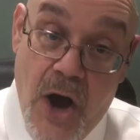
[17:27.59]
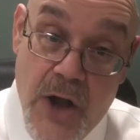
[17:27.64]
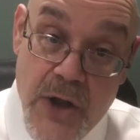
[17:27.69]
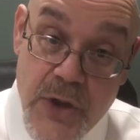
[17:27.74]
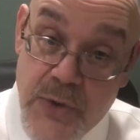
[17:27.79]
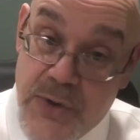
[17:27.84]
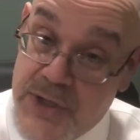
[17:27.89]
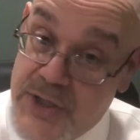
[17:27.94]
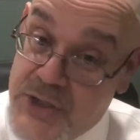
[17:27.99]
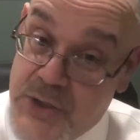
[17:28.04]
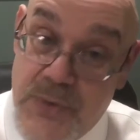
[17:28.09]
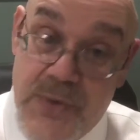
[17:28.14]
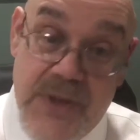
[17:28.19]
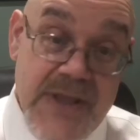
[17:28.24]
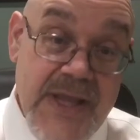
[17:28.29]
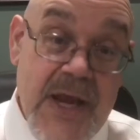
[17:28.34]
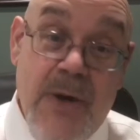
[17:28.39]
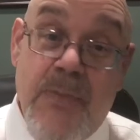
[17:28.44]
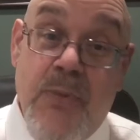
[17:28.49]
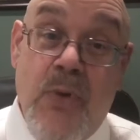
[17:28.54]
You can do it in
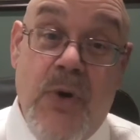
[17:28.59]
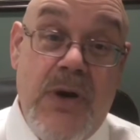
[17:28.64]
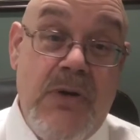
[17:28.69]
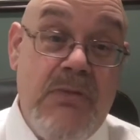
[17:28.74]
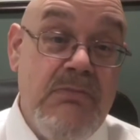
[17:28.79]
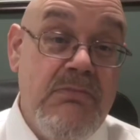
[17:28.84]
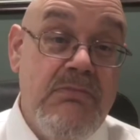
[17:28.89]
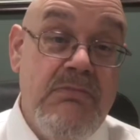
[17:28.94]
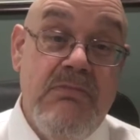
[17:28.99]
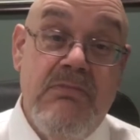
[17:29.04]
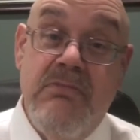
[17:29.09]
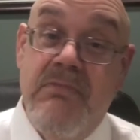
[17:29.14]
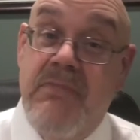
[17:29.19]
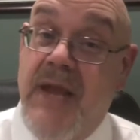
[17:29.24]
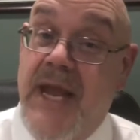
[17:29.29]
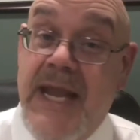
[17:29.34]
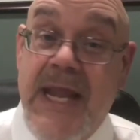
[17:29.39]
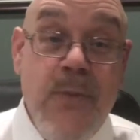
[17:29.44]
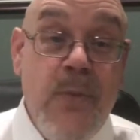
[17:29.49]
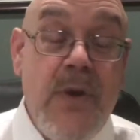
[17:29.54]
the airport.
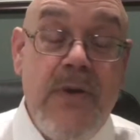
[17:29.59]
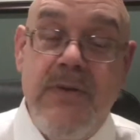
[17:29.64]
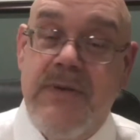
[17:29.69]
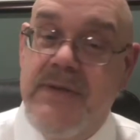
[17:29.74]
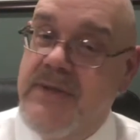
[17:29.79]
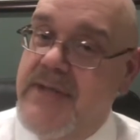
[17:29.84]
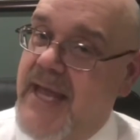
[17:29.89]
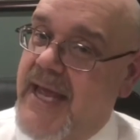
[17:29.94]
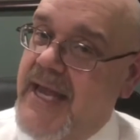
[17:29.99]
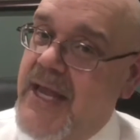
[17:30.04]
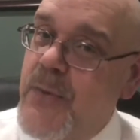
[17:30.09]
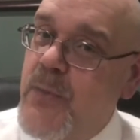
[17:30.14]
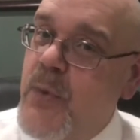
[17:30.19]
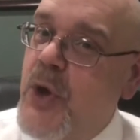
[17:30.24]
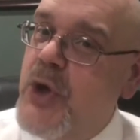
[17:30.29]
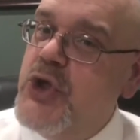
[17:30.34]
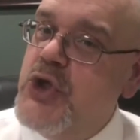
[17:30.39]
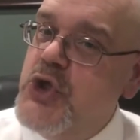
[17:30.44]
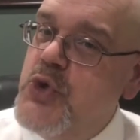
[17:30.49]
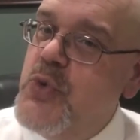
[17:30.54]

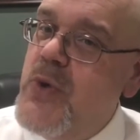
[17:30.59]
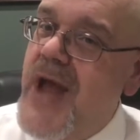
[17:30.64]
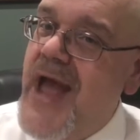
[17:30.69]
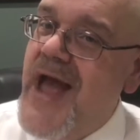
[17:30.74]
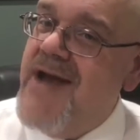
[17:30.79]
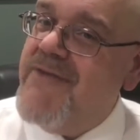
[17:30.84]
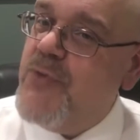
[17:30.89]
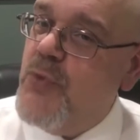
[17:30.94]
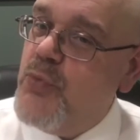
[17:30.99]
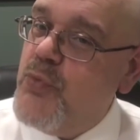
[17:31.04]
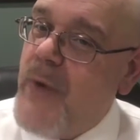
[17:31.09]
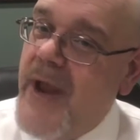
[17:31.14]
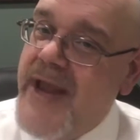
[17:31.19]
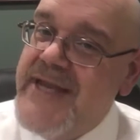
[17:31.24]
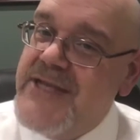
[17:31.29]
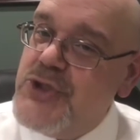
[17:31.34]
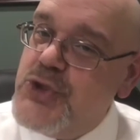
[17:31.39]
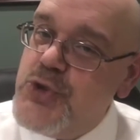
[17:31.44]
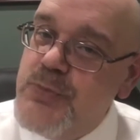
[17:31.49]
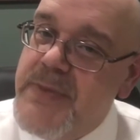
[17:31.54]
Anywhere you have a
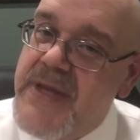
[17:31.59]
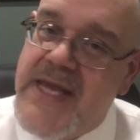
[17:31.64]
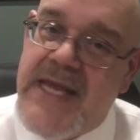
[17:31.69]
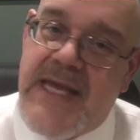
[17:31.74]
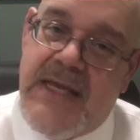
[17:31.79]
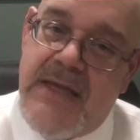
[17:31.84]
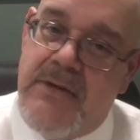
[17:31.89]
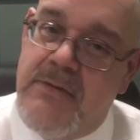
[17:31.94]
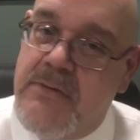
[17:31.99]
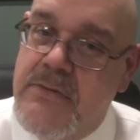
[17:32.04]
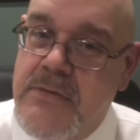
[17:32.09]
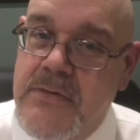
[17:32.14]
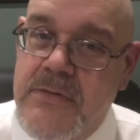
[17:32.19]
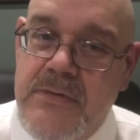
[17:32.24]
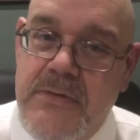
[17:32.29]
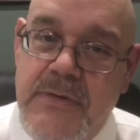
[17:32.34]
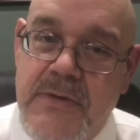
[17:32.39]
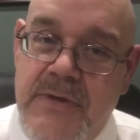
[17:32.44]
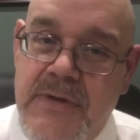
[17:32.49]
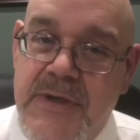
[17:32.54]
right to be,
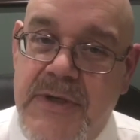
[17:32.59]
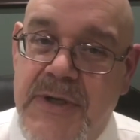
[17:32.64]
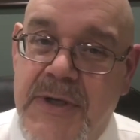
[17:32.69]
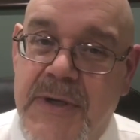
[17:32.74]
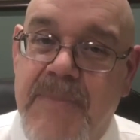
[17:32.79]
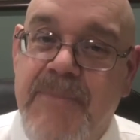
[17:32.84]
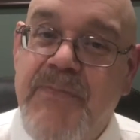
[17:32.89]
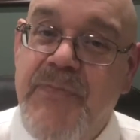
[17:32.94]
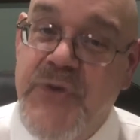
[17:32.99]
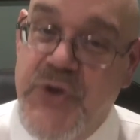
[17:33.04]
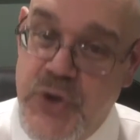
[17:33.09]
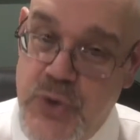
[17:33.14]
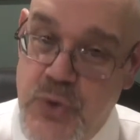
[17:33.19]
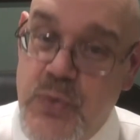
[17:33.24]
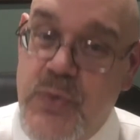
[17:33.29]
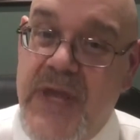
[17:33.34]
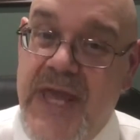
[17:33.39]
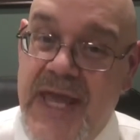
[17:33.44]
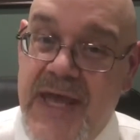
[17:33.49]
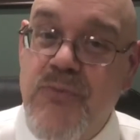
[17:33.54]
you
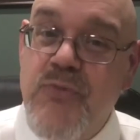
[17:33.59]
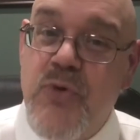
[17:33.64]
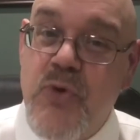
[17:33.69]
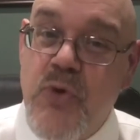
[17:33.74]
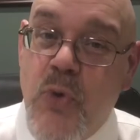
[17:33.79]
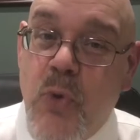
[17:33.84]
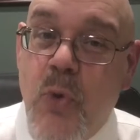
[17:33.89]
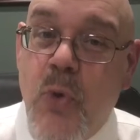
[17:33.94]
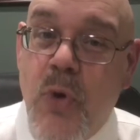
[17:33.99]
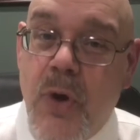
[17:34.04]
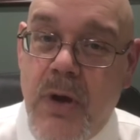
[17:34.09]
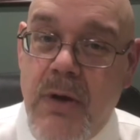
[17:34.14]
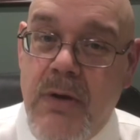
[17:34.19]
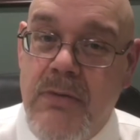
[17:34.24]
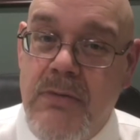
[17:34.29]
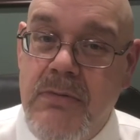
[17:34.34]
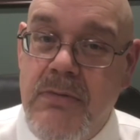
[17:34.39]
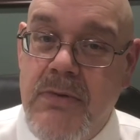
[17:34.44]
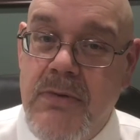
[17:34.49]
can record.